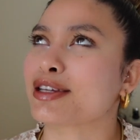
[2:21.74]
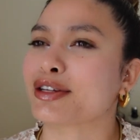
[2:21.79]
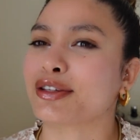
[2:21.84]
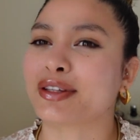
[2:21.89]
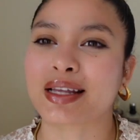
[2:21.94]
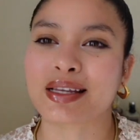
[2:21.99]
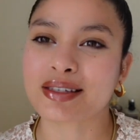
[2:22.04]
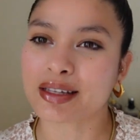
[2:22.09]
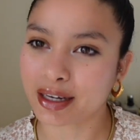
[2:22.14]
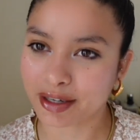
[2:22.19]

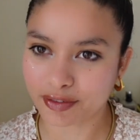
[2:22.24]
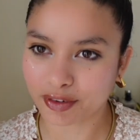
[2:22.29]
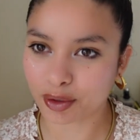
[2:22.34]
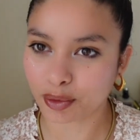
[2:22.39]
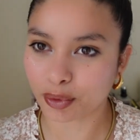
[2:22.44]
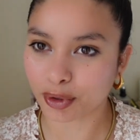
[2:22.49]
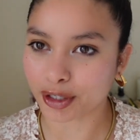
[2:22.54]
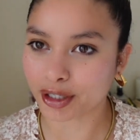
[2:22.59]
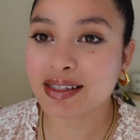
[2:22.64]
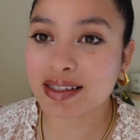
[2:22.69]
That's not even a
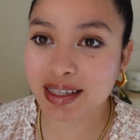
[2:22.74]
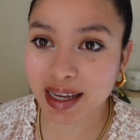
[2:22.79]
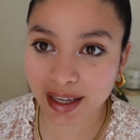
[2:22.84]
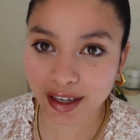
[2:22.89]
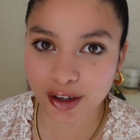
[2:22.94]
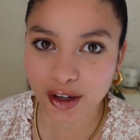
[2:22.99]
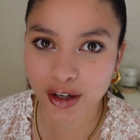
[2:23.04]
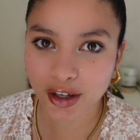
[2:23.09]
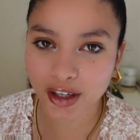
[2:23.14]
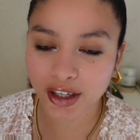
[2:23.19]
word.
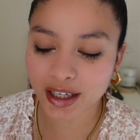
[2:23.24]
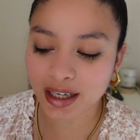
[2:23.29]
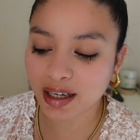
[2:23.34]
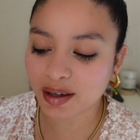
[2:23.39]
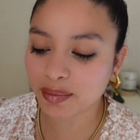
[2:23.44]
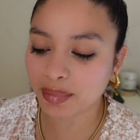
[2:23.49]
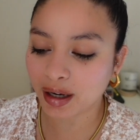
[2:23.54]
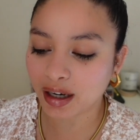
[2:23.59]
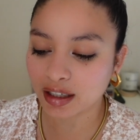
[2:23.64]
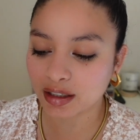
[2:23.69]
Sent her
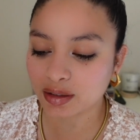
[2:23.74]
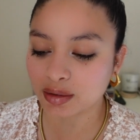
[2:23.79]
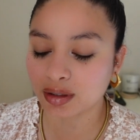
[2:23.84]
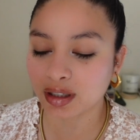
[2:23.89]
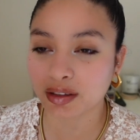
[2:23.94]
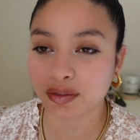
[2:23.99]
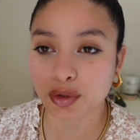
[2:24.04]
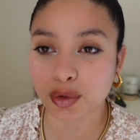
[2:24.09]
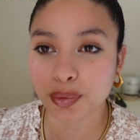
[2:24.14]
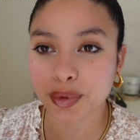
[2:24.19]
a bottle
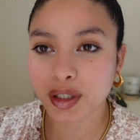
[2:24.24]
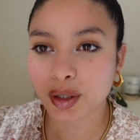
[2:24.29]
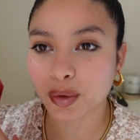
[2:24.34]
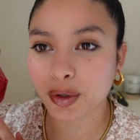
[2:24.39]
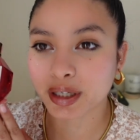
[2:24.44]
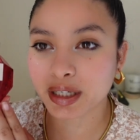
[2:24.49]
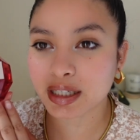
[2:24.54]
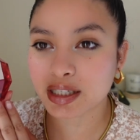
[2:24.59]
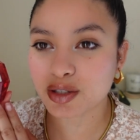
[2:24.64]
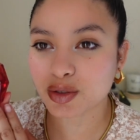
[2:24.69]
of Ruby
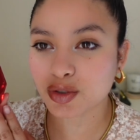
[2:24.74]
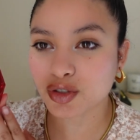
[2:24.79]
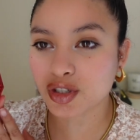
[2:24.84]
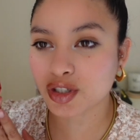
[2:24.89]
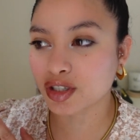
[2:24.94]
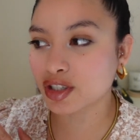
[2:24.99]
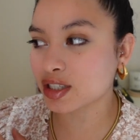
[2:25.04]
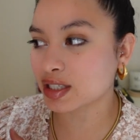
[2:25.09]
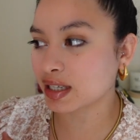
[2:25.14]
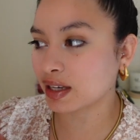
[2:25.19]
Orchid, so
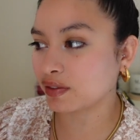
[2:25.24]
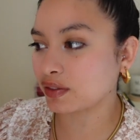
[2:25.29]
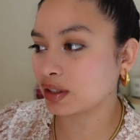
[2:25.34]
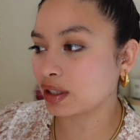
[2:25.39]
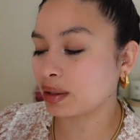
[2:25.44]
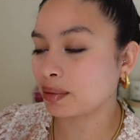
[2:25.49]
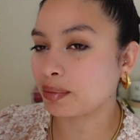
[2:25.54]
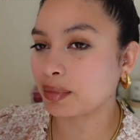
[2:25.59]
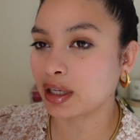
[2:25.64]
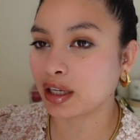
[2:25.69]
she just
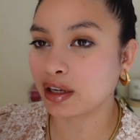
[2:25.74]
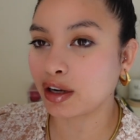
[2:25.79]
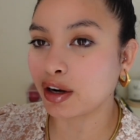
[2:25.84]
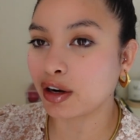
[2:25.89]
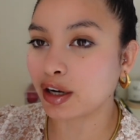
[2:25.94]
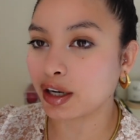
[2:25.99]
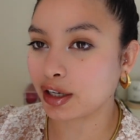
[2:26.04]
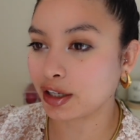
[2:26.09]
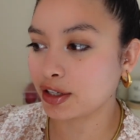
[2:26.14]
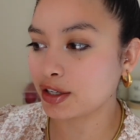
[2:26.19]
gifted me
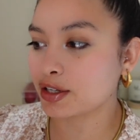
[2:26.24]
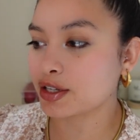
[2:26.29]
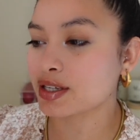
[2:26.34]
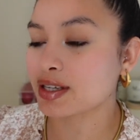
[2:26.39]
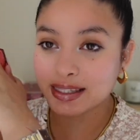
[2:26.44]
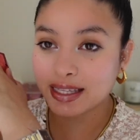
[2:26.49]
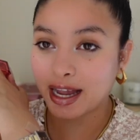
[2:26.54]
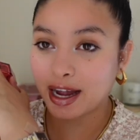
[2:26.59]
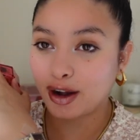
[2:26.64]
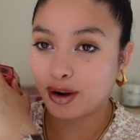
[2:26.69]
hers.
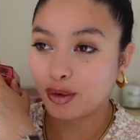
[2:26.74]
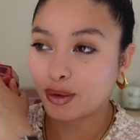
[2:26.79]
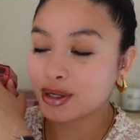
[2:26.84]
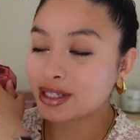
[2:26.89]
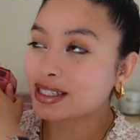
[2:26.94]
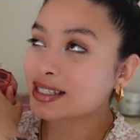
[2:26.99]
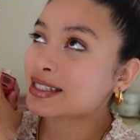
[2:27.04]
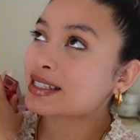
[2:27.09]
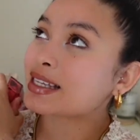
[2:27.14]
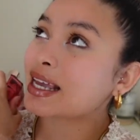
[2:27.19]
Now,
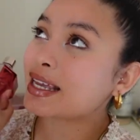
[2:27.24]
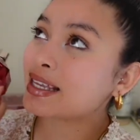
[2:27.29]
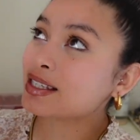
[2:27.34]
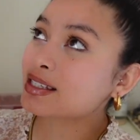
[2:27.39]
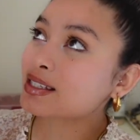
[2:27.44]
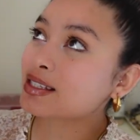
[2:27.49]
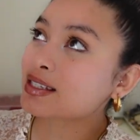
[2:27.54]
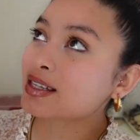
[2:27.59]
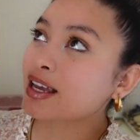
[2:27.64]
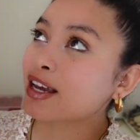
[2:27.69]

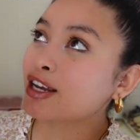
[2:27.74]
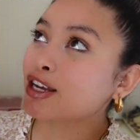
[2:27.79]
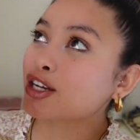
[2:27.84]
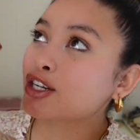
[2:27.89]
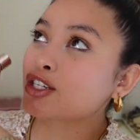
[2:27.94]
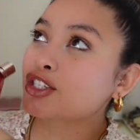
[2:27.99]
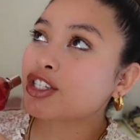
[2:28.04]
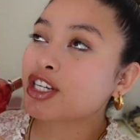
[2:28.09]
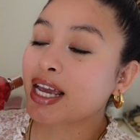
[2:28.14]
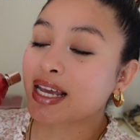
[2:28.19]
since
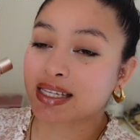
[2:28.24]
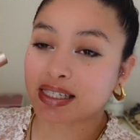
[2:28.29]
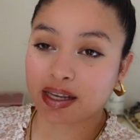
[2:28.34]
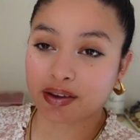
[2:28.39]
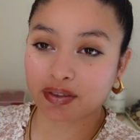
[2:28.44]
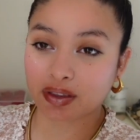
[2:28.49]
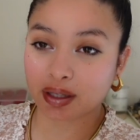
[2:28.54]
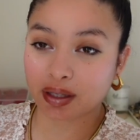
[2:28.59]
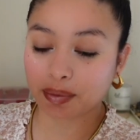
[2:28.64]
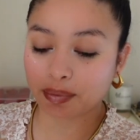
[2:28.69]
she has
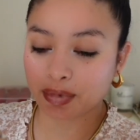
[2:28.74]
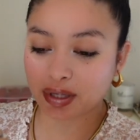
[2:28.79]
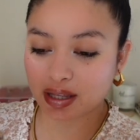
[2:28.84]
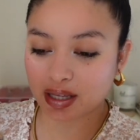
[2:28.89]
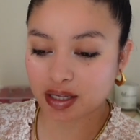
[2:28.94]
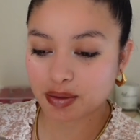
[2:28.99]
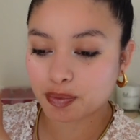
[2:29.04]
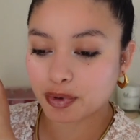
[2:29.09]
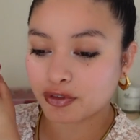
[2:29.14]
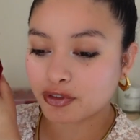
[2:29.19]
gifted me
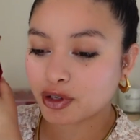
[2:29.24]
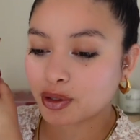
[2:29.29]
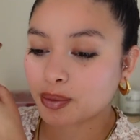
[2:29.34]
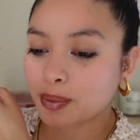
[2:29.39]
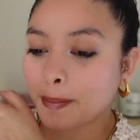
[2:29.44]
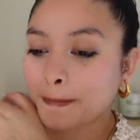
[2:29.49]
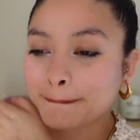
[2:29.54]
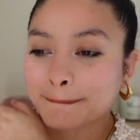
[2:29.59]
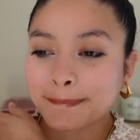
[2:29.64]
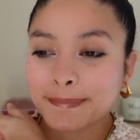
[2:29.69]
this
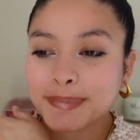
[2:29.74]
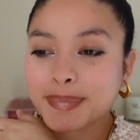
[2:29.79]
perfume,